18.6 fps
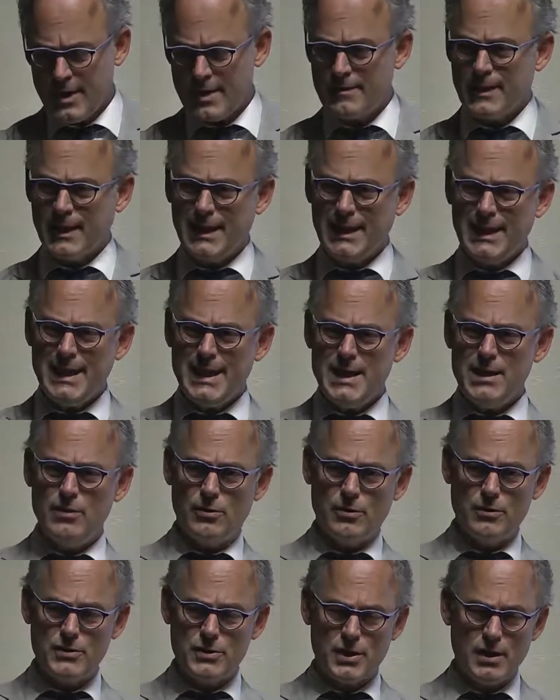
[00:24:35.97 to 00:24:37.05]
the
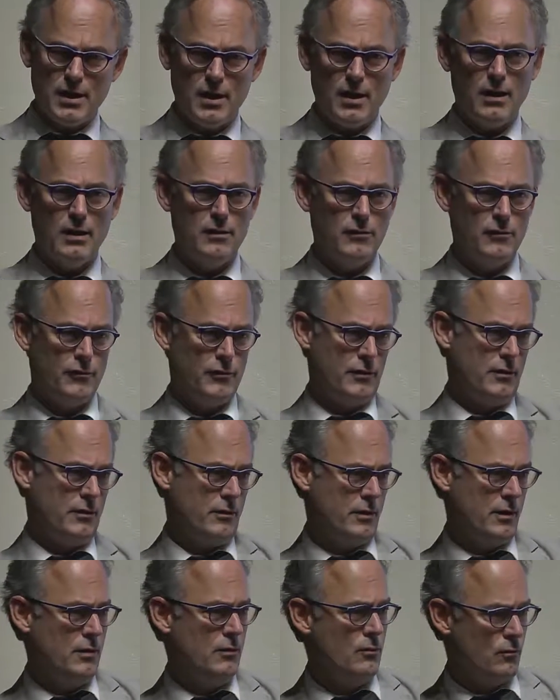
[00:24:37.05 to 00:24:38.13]
leaders
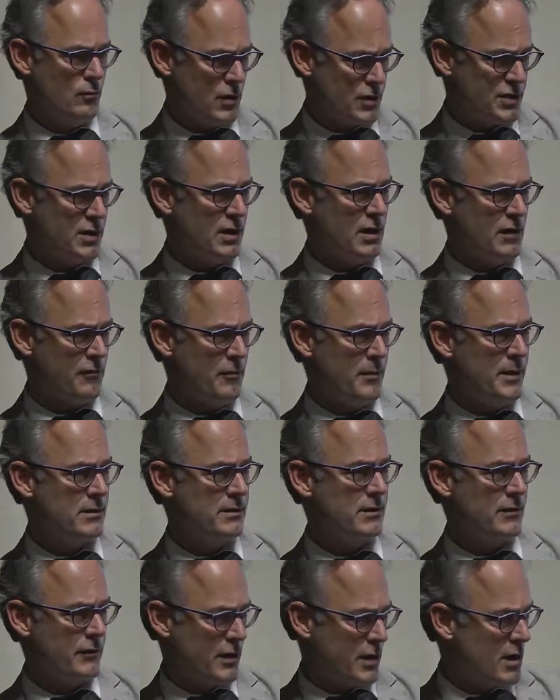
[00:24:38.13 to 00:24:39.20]
of the Russian government,
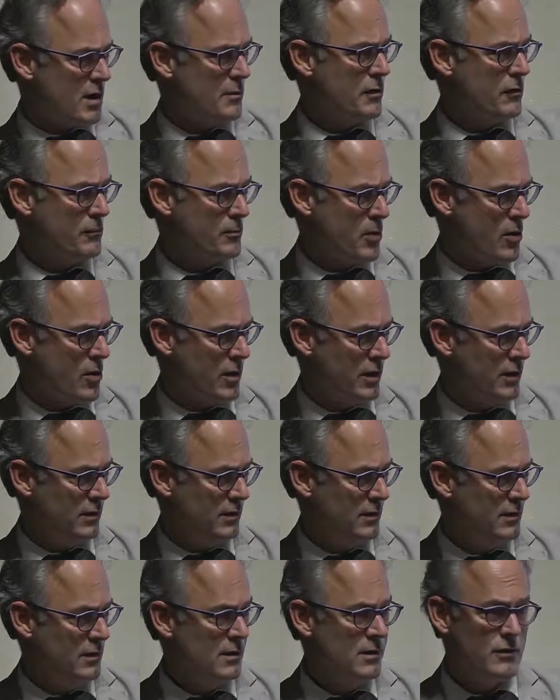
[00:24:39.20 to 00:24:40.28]
of the Communist Party,
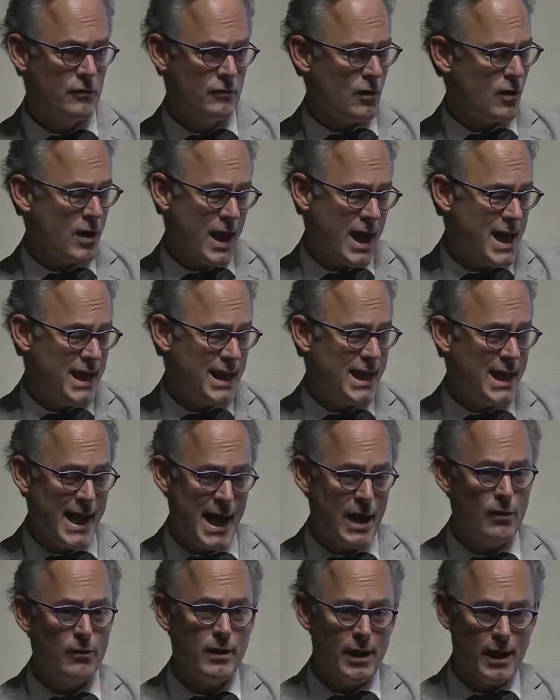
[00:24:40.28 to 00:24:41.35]
start hanging
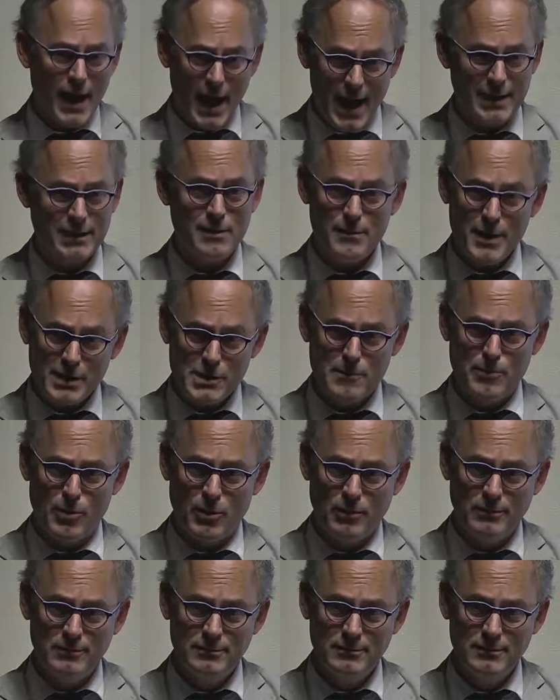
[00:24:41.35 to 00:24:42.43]
out at the
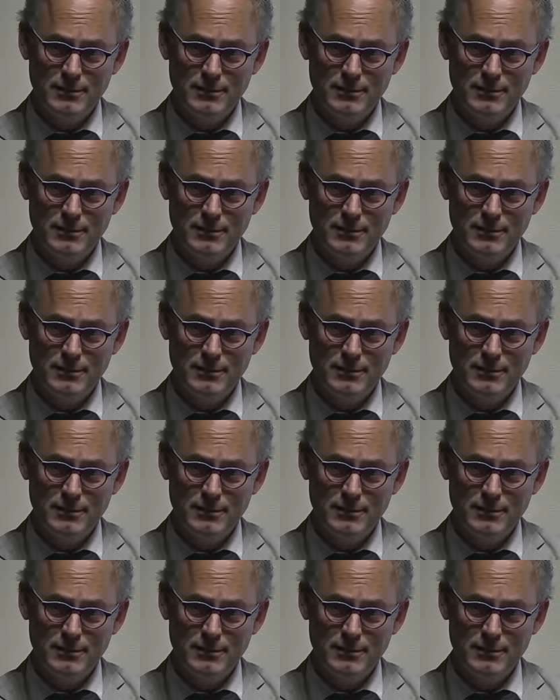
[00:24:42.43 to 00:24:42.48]
metropole.